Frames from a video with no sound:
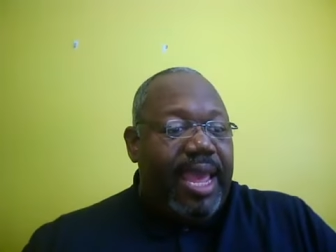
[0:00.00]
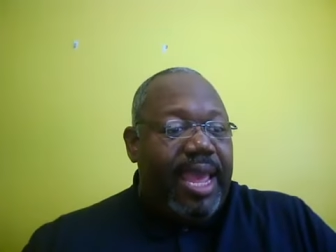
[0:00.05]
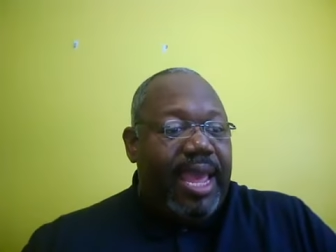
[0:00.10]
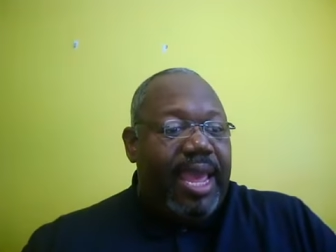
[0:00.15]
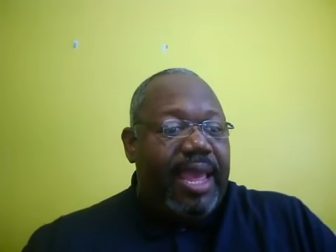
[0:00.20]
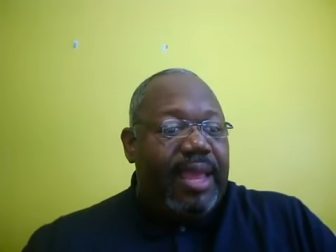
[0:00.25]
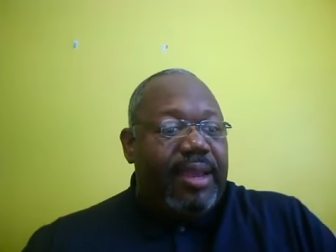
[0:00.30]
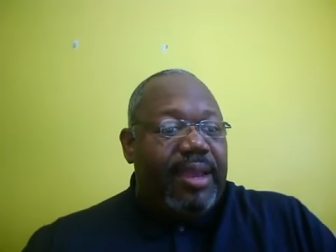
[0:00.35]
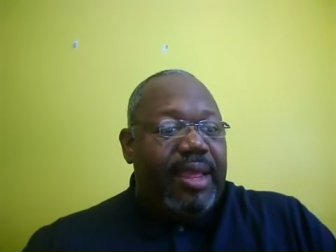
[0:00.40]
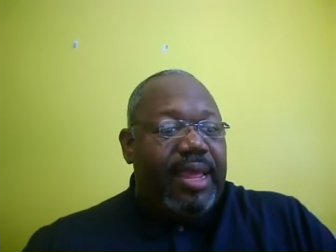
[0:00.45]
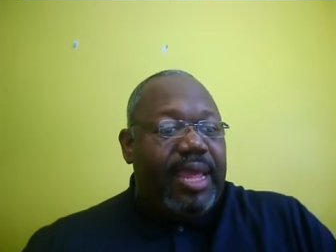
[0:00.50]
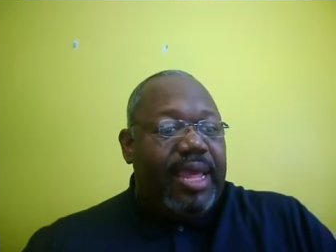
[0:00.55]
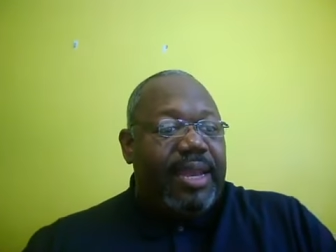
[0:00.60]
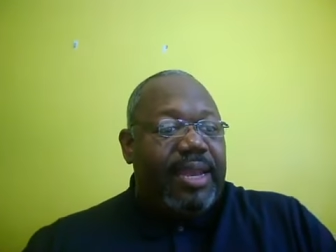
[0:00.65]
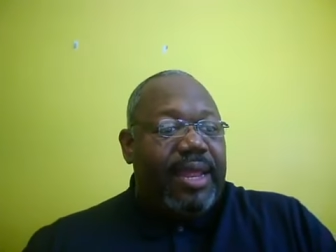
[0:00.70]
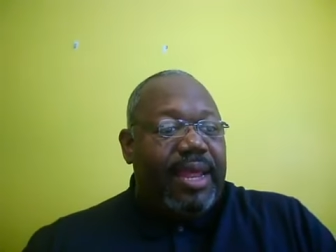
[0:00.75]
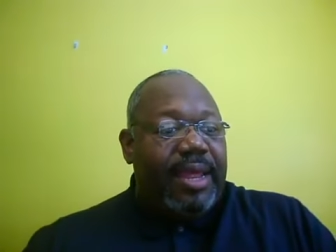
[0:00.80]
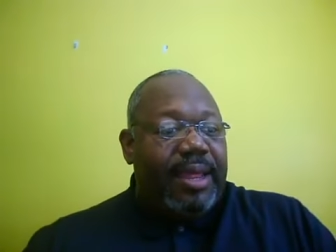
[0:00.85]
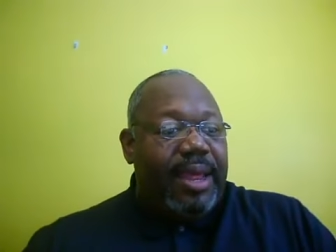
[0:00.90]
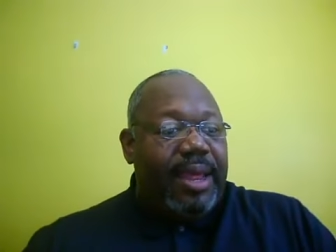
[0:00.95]
And
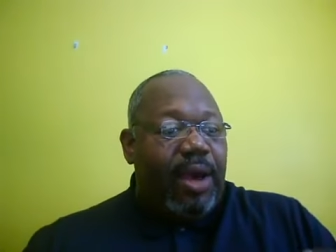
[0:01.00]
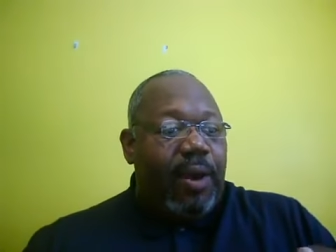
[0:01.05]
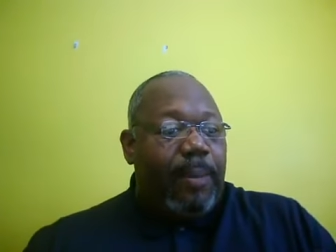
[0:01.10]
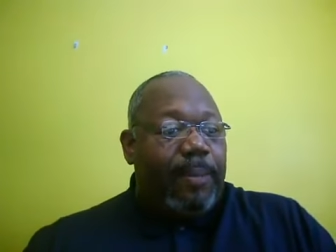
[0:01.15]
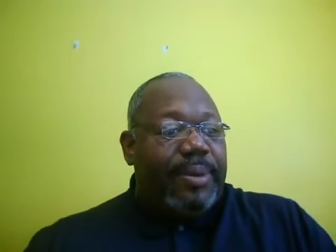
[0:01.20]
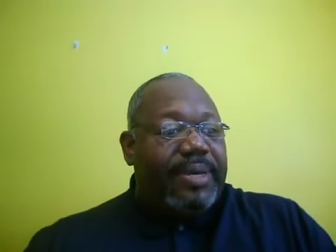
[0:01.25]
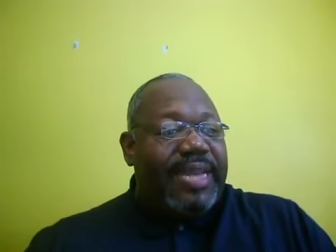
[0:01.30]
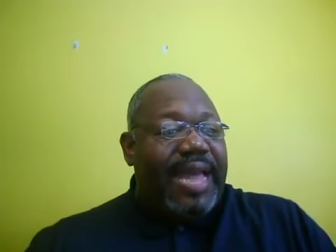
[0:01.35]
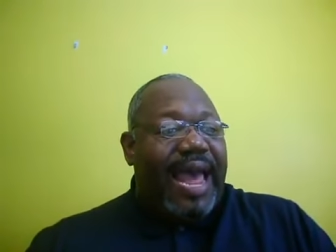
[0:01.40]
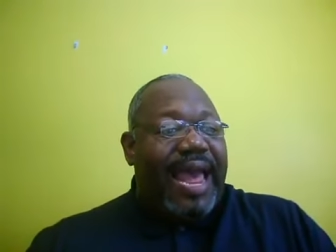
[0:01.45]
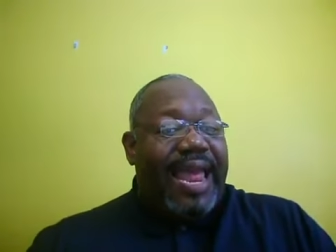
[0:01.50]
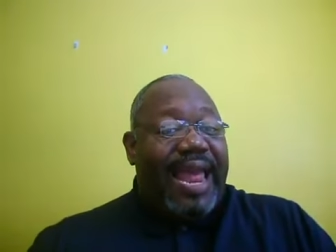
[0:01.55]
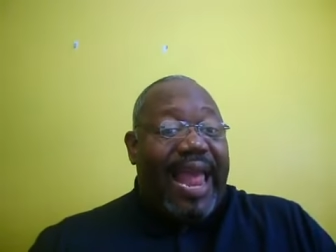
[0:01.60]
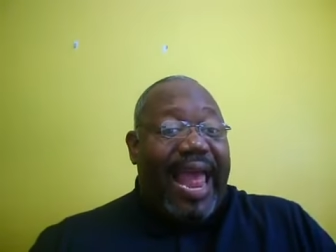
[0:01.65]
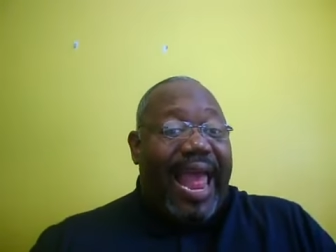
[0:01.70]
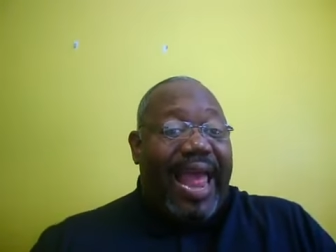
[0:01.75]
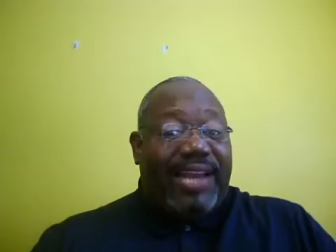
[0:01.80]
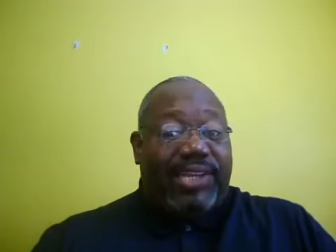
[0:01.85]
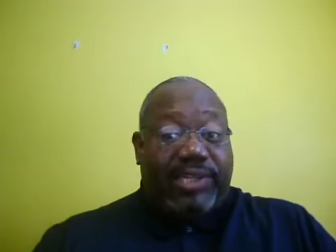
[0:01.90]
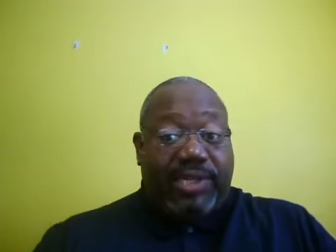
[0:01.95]
in Obadiah
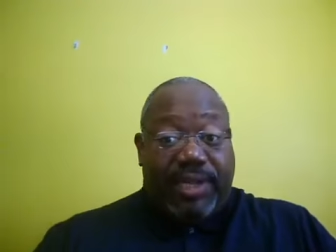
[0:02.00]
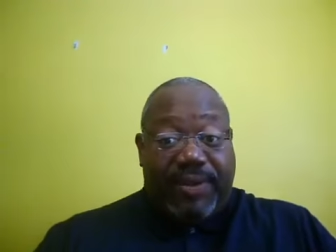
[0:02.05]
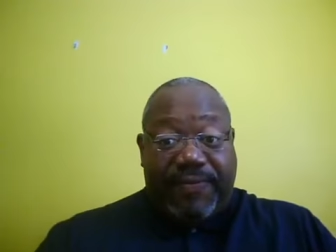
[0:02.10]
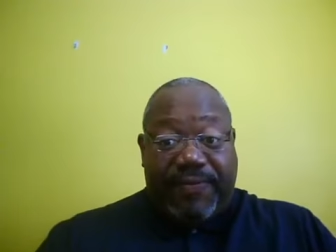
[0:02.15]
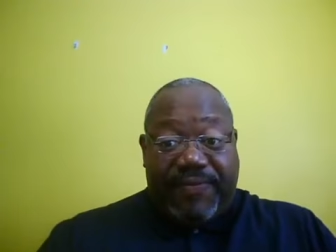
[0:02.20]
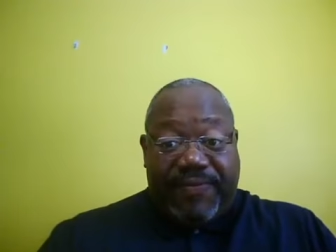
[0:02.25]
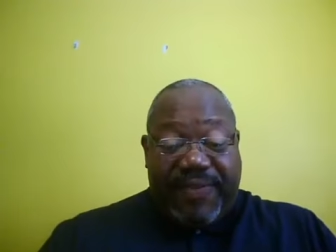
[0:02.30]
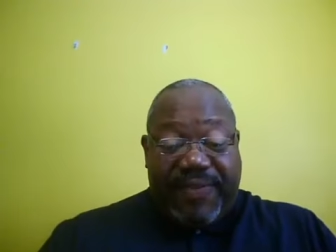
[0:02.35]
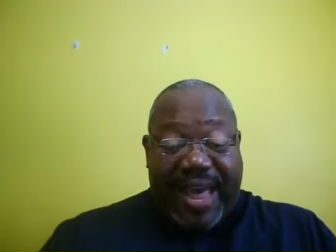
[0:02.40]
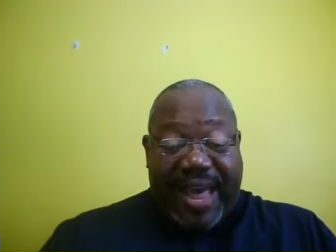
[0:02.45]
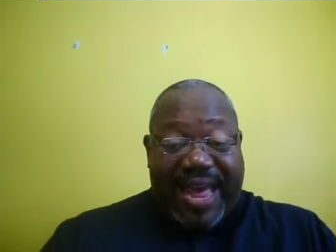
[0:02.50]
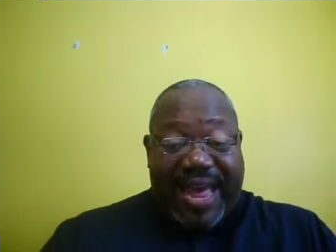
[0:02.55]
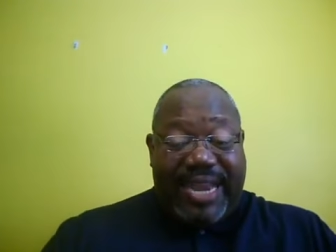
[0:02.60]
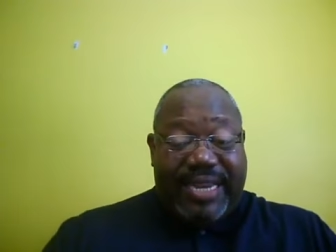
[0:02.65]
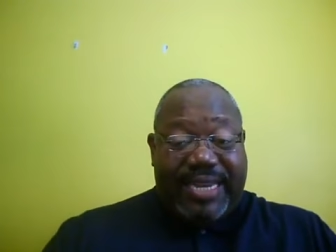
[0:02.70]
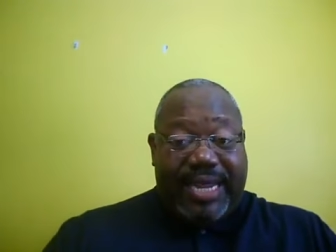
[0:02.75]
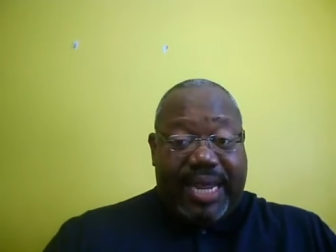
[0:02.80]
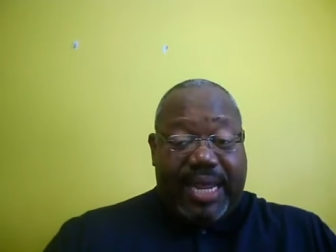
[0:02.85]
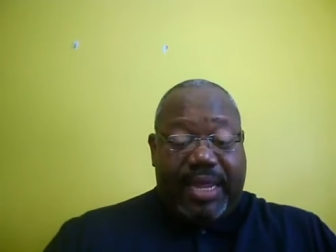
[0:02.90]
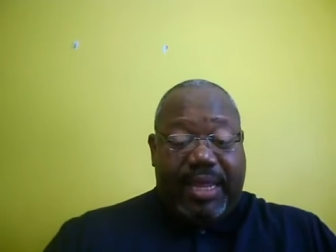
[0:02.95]
actually
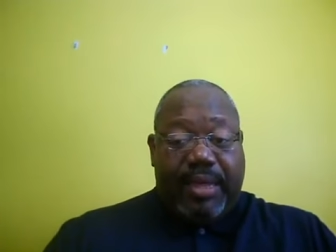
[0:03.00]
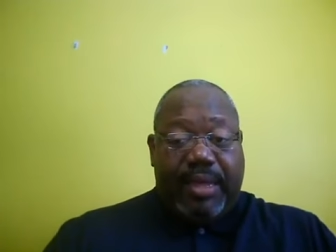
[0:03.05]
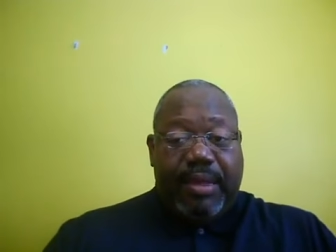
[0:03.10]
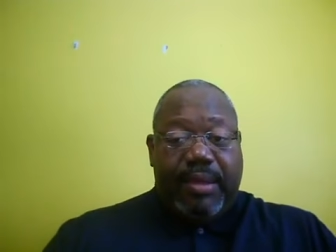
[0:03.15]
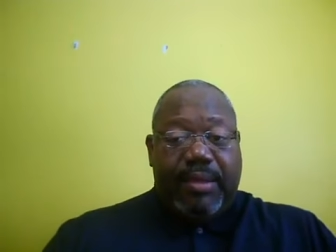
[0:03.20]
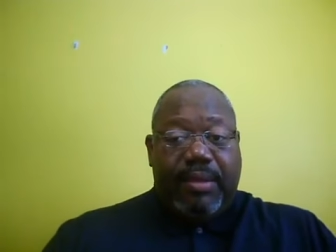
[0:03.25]
finding